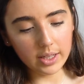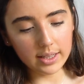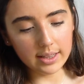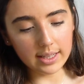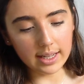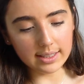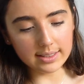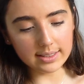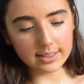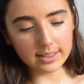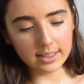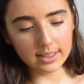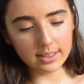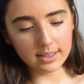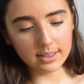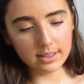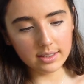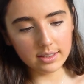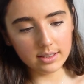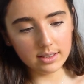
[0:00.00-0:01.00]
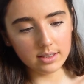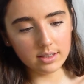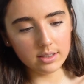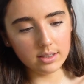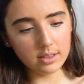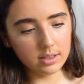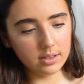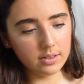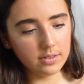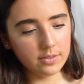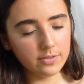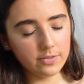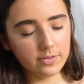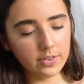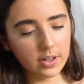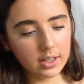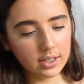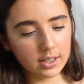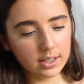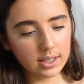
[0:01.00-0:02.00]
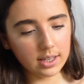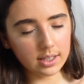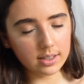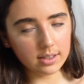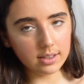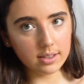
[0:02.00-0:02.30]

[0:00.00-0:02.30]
That's it. Fuck.